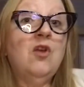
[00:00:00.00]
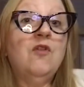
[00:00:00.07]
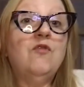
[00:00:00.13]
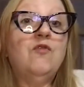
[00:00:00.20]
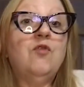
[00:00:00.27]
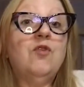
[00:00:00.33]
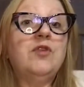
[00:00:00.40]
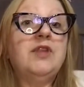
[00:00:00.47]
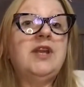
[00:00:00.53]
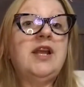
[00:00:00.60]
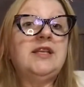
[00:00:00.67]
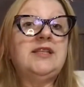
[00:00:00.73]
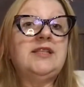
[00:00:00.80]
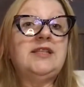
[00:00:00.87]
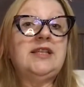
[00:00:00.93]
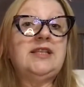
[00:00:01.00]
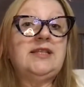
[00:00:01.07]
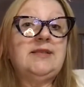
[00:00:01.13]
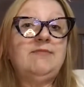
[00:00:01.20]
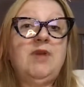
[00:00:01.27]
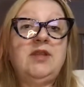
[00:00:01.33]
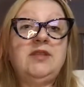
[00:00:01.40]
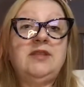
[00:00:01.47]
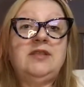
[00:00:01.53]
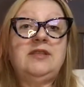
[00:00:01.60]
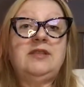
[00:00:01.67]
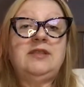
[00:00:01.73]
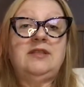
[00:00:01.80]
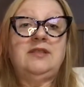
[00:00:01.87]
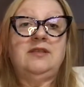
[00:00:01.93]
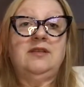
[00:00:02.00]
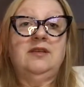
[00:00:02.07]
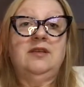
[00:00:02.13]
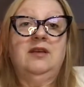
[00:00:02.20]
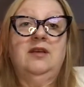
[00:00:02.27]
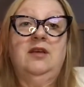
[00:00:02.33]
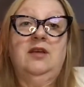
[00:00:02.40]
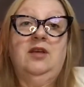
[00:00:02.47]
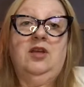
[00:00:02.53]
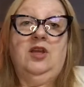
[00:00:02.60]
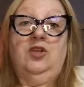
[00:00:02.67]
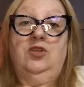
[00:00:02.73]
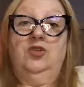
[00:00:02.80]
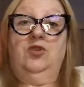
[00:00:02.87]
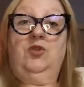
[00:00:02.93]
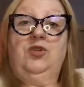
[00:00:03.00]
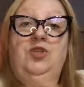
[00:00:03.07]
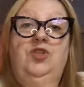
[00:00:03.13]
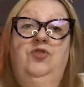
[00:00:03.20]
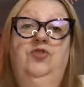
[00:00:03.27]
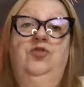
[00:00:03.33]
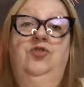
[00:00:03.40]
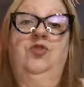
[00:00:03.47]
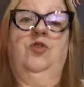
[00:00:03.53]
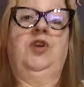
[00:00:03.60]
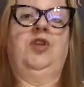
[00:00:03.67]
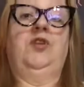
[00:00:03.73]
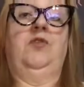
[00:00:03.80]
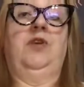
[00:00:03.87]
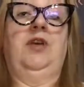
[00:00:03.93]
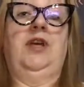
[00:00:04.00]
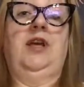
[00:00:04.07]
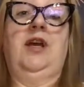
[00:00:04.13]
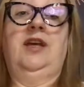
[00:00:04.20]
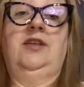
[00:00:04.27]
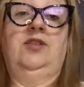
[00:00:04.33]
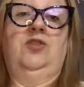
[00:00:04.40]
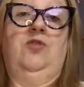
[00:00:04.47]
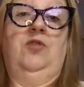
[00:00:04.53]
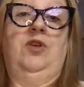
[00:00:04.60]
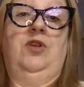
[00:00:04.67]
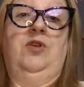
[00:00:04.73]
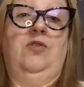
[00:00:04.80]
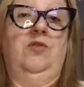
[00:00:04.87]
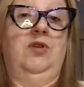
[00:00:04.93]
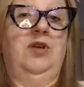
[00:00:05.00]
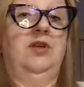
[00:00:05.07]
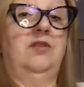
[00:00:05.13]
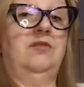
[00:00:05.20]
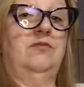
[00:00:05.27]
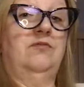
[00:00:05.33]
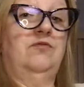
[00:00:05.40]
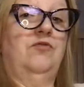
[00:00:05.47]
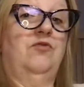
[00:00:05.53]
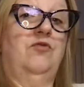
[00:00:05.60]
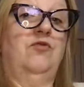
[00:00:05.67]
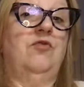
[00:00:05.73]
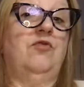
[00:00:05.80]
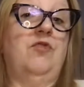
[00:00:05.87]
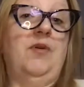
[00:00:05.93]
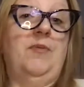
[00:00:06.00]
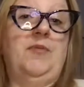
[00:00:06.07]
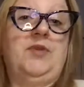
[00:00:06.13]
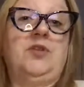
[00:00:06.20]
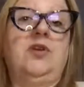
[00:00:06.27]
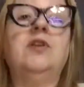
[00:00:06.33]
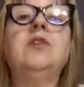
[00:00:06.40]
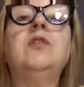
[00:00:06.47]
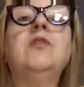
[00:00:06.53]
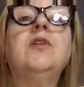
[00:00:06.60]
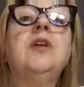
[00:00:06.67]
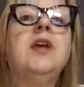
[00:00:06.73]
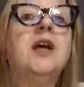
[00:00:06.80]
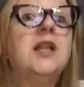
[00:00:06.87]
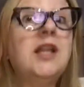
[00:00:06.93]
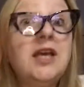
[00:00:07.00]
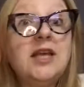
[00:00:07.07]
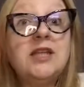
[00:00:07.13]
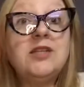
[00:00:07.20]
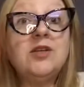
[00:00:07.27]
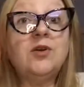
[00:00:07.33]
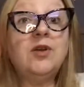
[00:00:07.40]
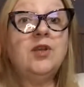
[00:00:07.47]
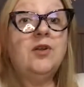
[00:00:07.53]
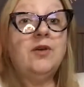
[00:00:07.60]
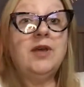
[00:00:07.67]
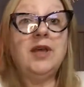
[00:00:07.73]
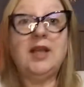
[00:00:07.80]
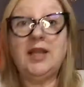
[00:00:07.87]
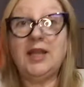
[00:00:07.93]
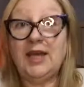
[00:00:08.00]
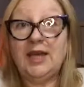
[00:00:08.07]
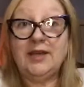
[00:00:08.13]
for the next 6 months. Tokidoki, guys. Tokidoki. Reppin' Tokidoki LA. Tokidoki LA.